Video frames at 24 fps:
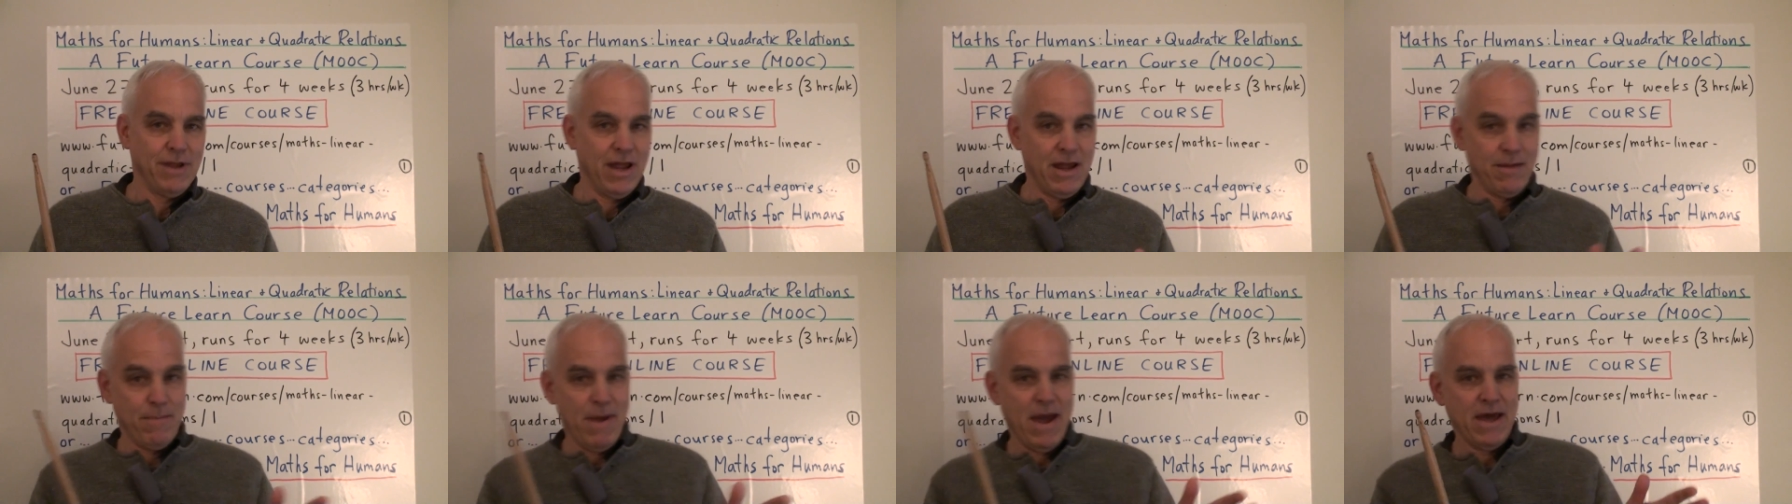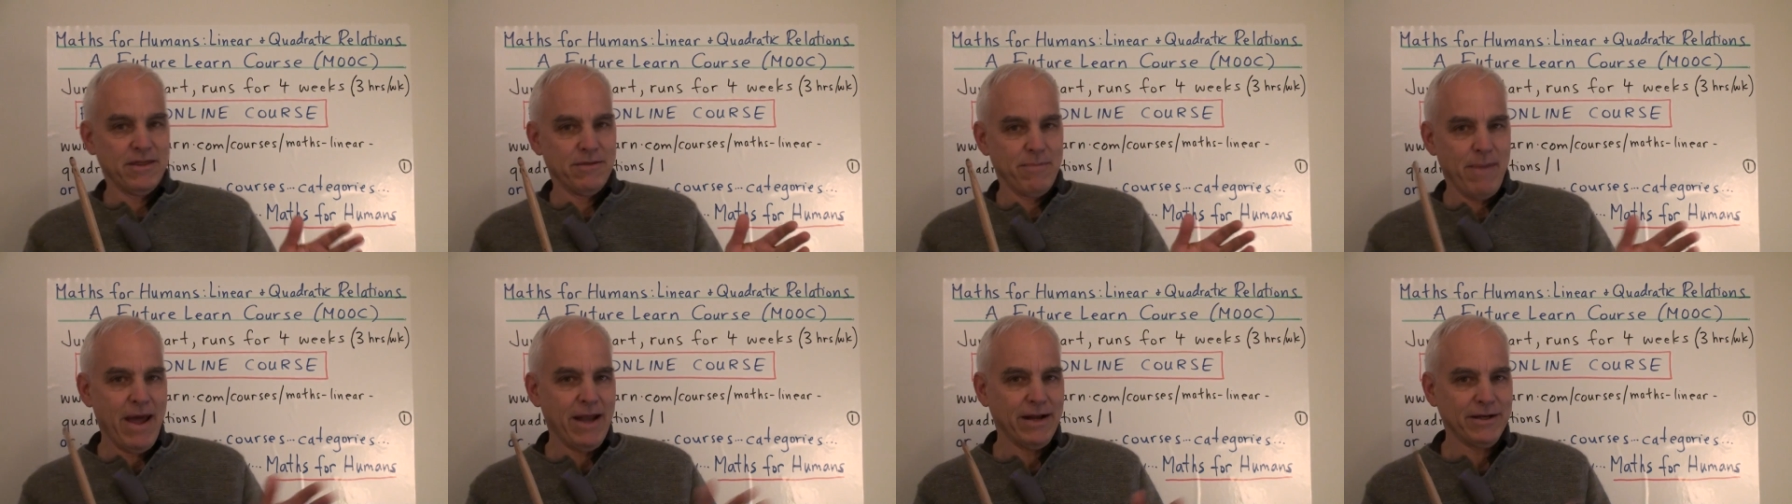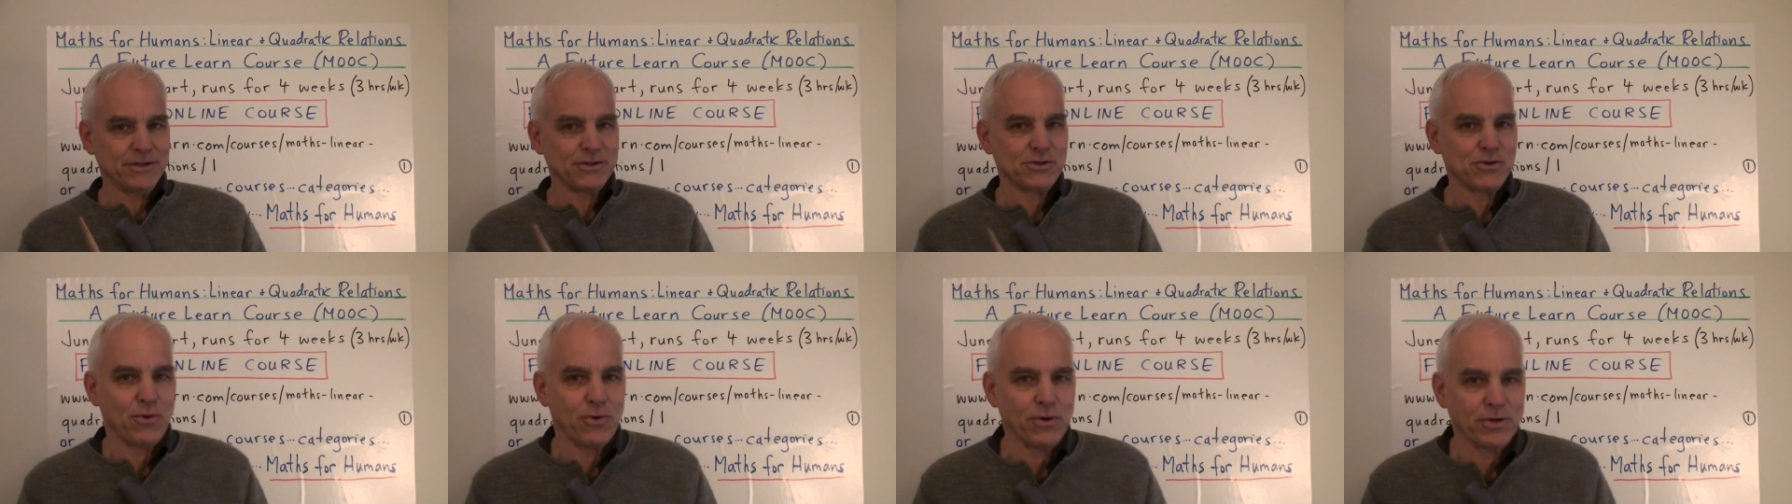a
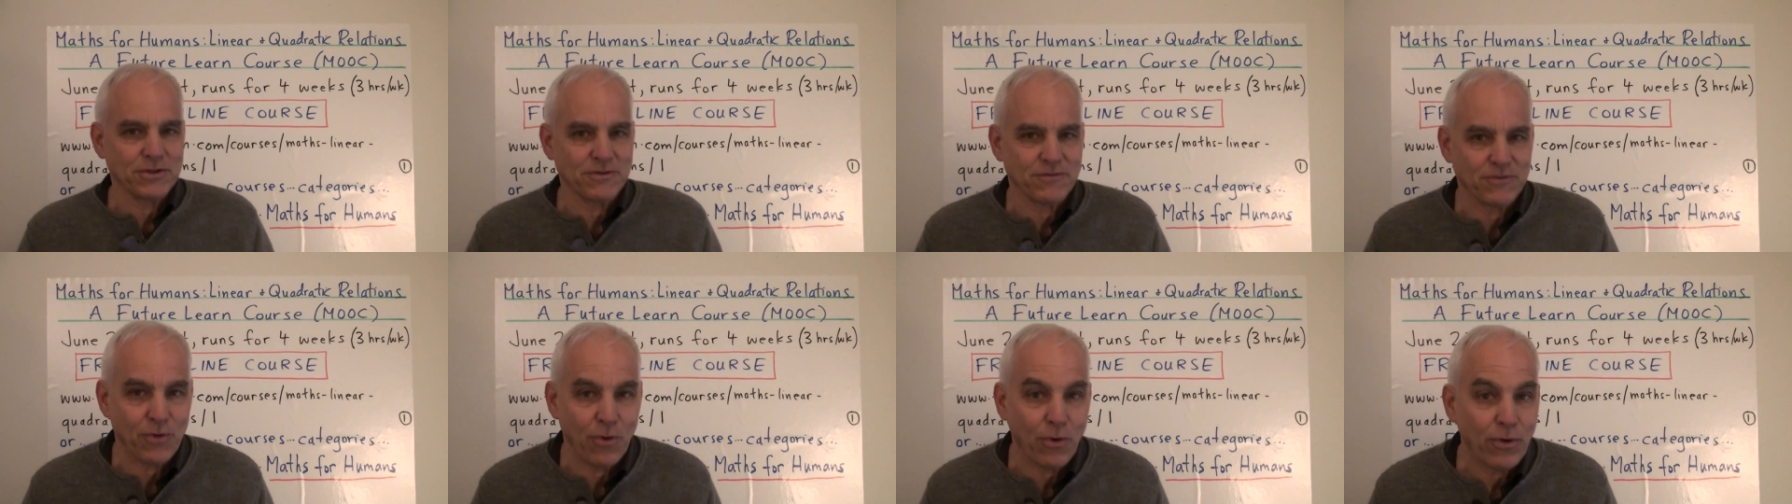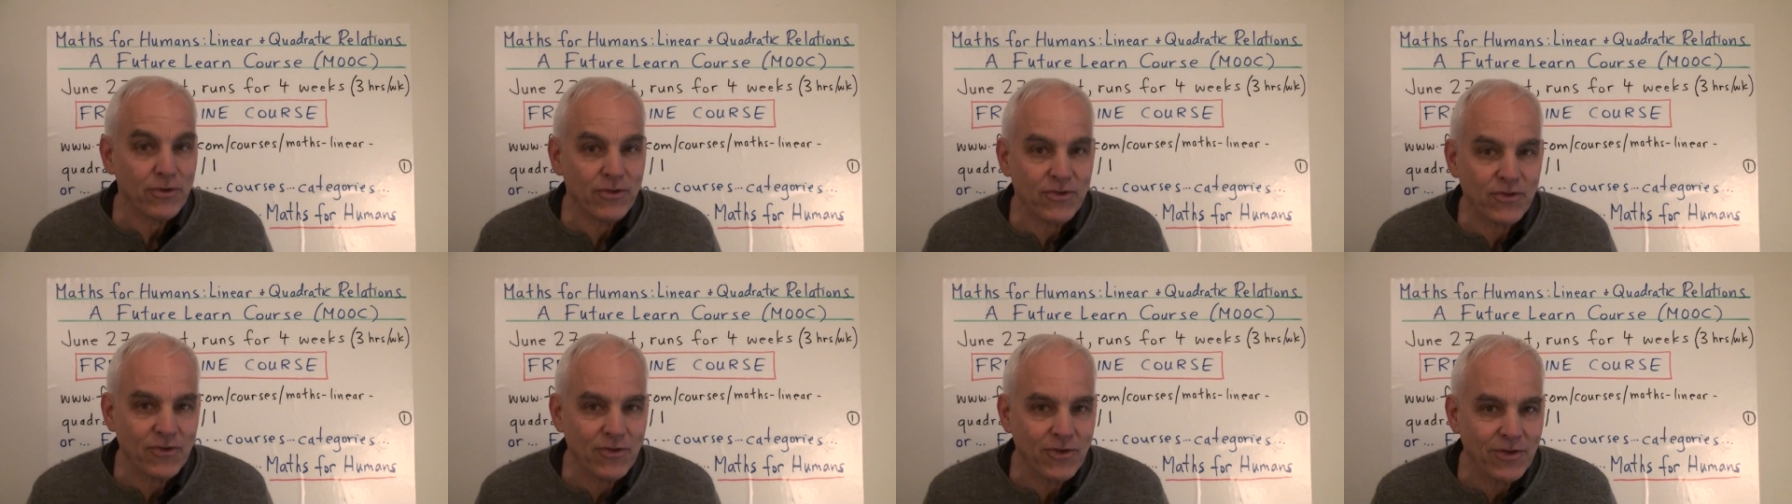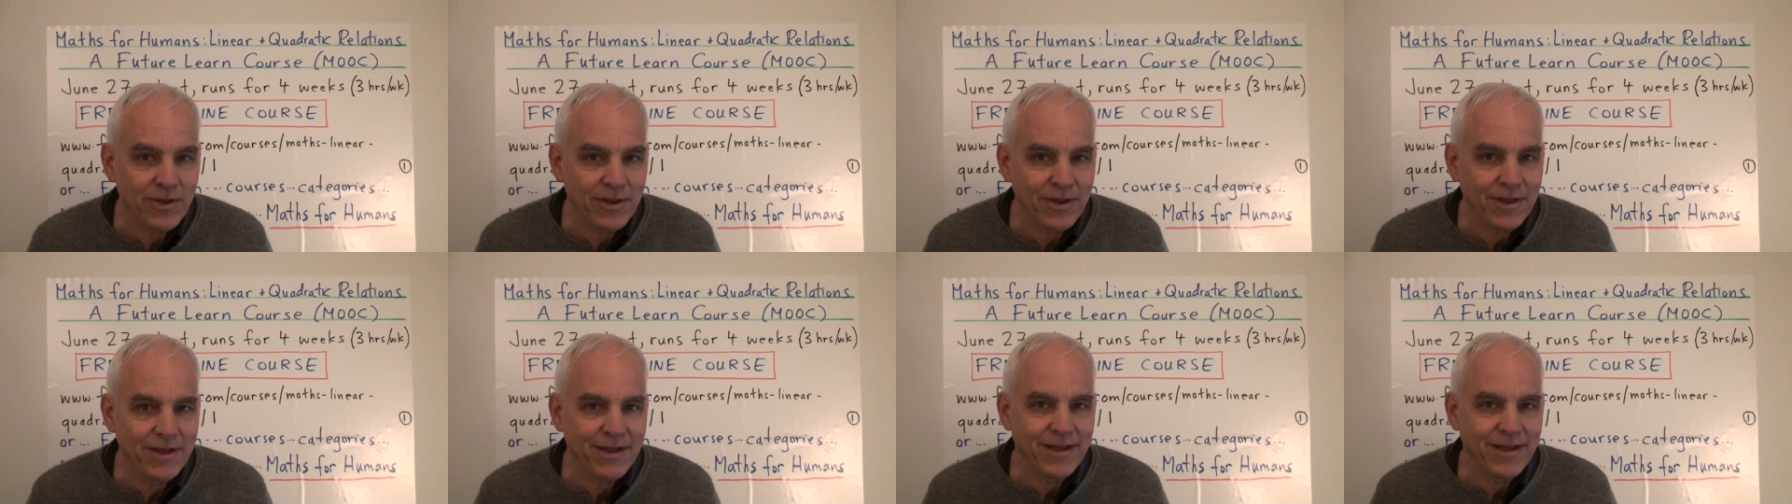mathematics course of course,